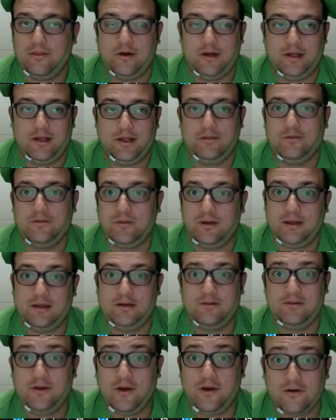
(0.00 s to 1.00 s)

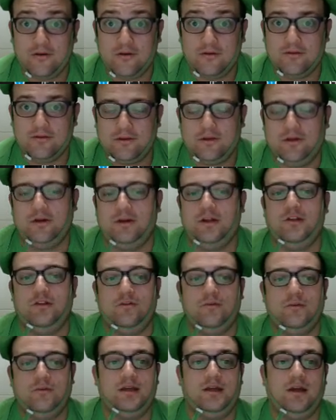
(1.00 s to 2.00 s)
33 to go.
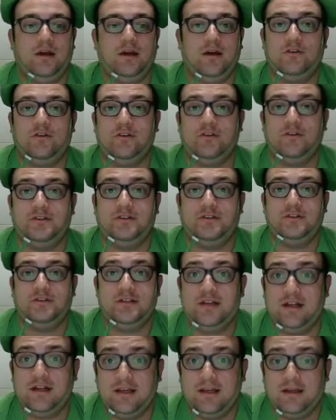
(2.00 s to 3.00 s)
33 characters
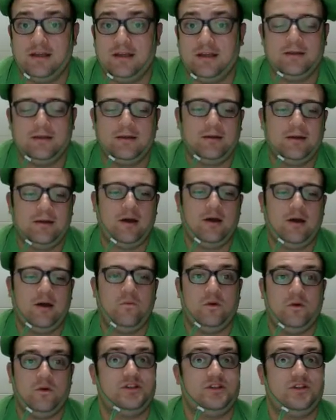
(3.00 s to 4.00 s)
to study,
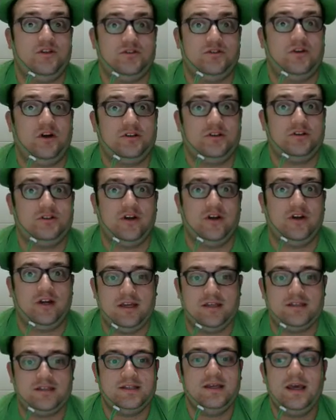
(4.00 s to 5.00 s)
which those are also
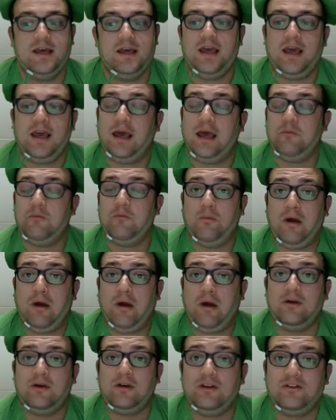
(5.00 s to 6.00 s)
very easy, and we'll
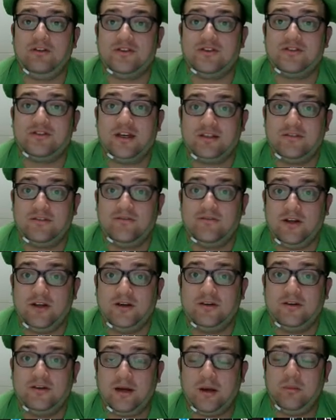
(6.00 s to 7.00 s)
probably do those next
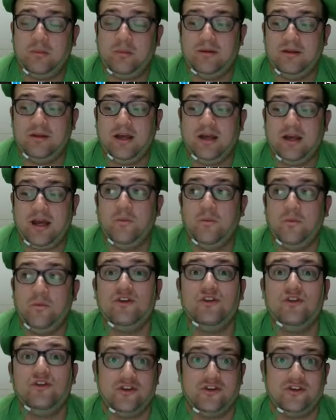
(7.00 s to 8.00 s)
video. I
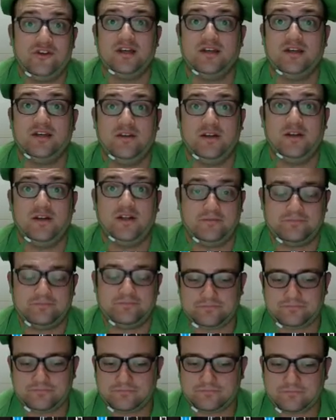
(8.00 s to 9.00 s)
will do those next video.
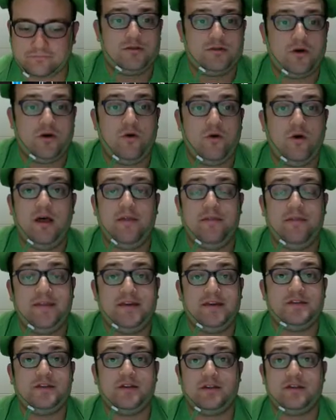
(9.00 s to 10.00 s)
So
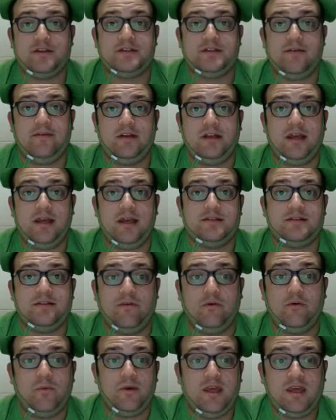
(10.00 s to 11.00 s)
these are the 7
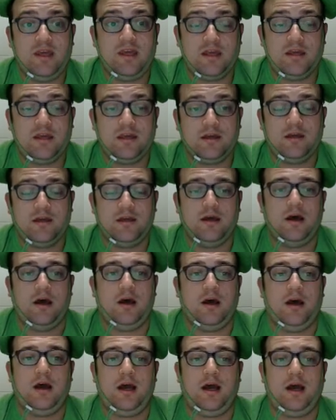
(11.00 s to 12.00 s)
days of the week.
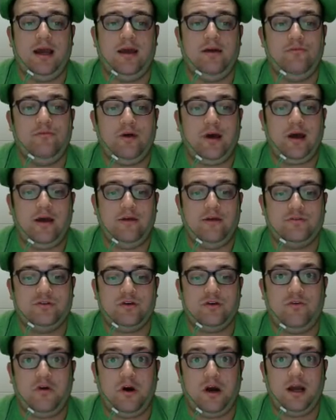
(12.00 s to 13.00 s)

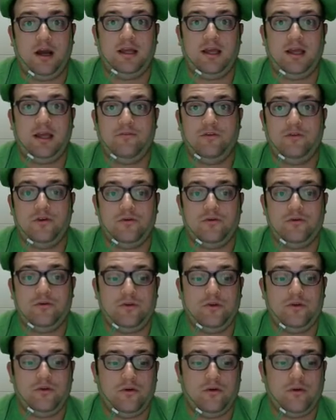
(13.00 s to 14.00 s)
So far I gave
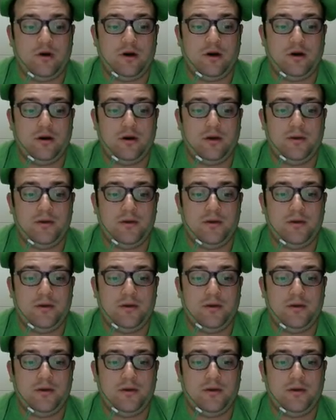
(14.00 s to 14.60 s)
you your